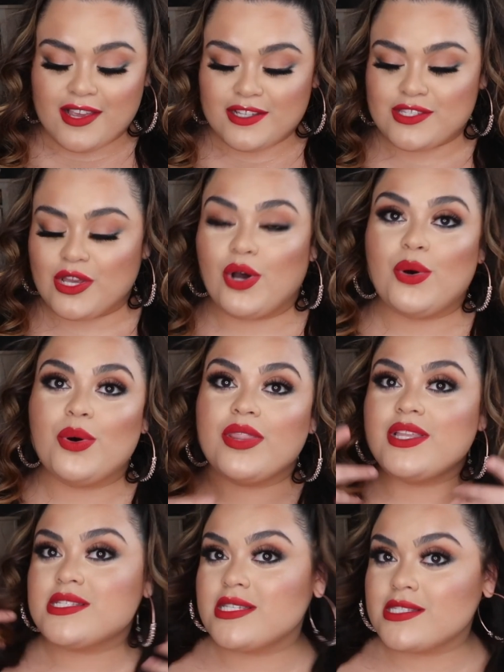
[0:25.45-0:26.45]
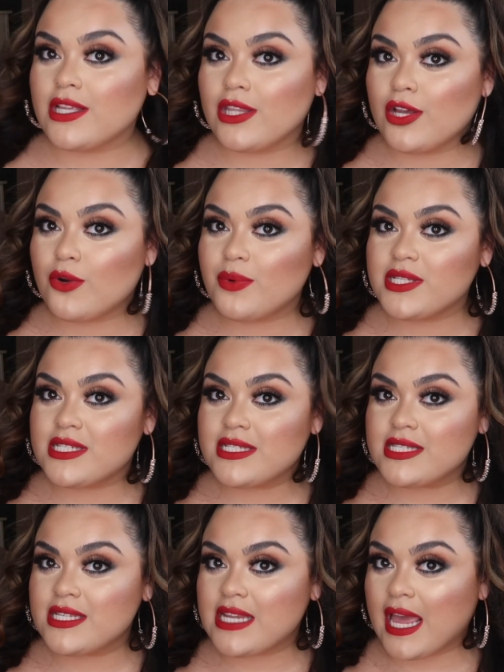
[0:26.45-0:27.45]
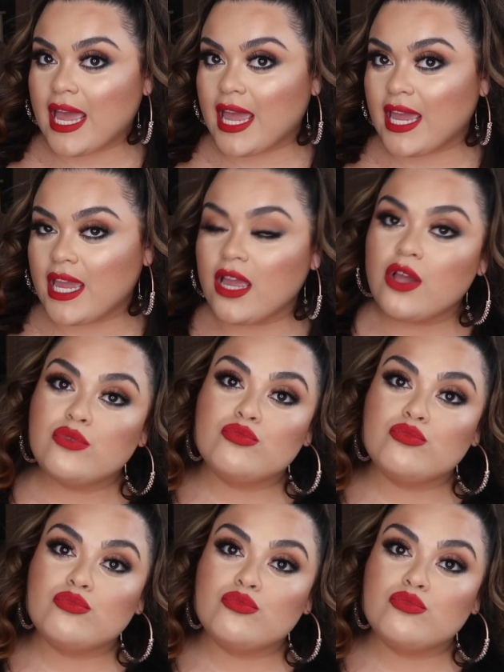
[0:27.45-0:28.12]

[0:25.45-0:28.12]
So this is the look we did today.